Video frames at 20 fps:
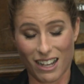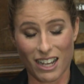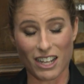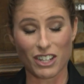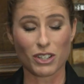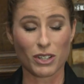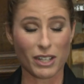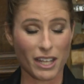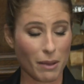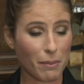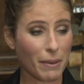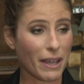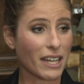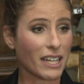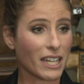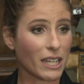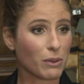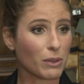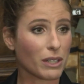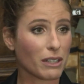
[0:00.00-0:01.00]
I should get
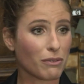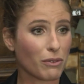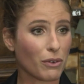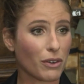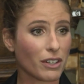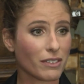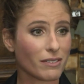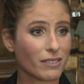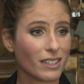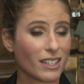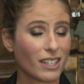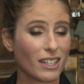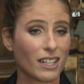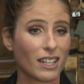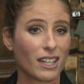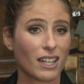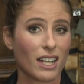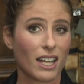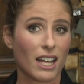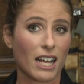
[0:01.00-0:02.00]
paid equally for it.
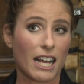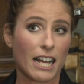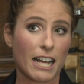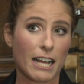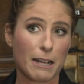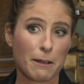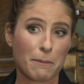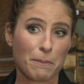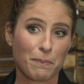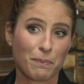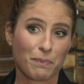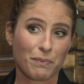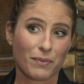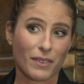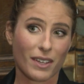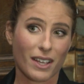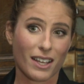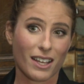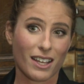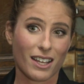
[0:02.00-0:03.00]
Um,
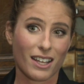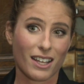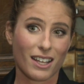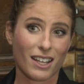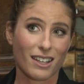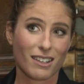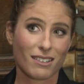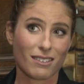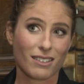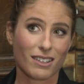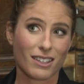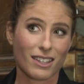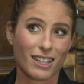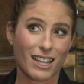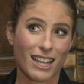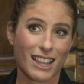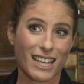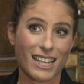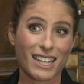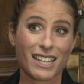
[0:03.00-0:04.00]

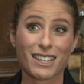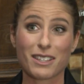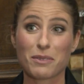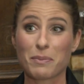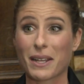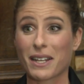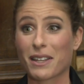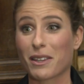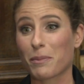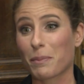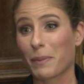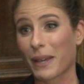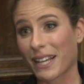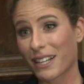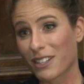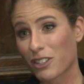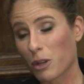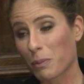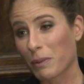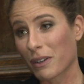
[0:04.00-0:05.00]
I think it's been the
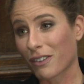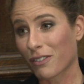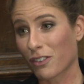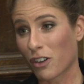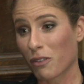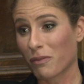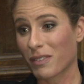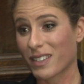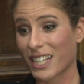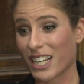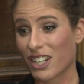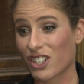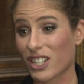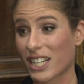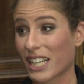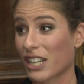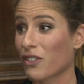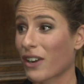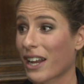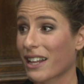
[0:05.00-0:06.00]
biggest topic of
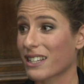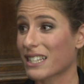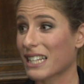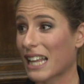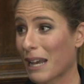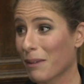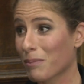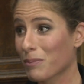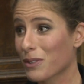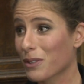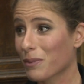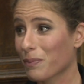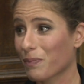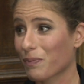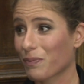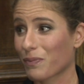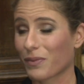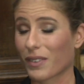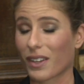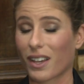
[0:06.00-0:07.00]
conversation in Grand Slams
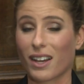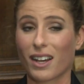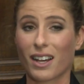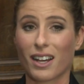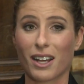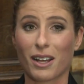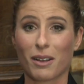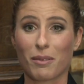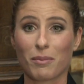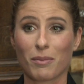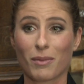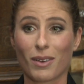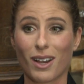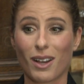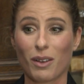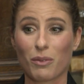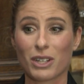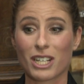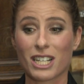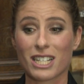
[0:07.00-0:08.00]
um,
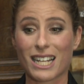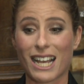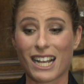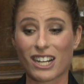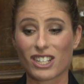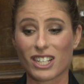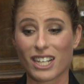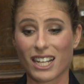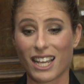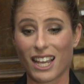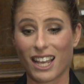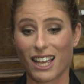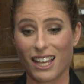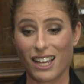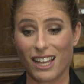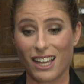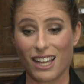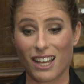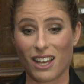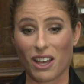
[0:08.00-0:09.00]
which is actually
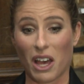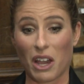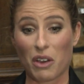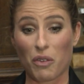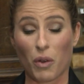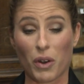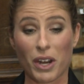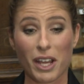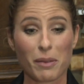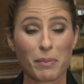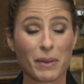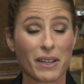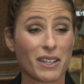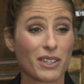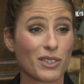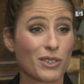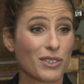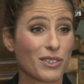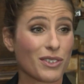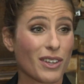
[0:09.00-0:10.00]
ironic
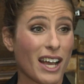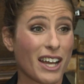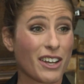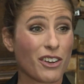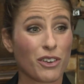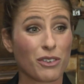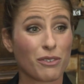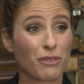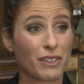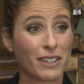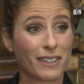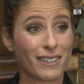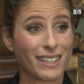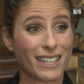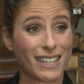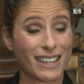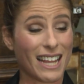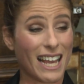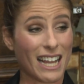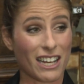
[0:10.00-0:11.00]
because I don't feel
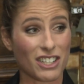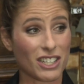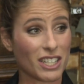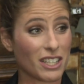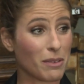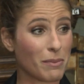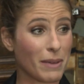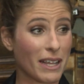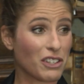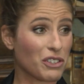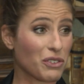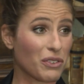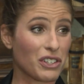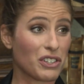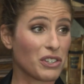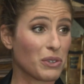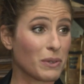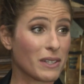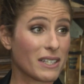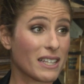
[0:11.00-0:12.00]
that actually the major
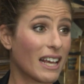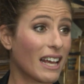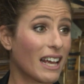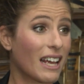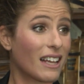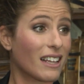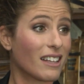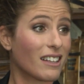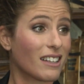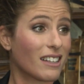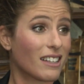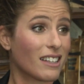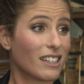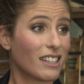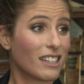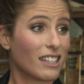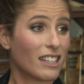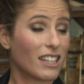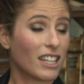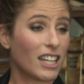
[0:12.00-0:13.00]
issue is there.
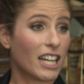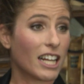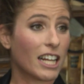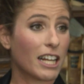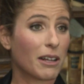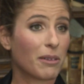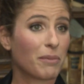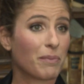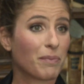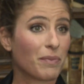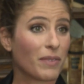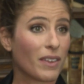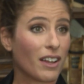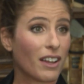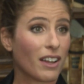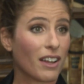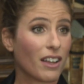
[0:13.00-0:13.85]
Um,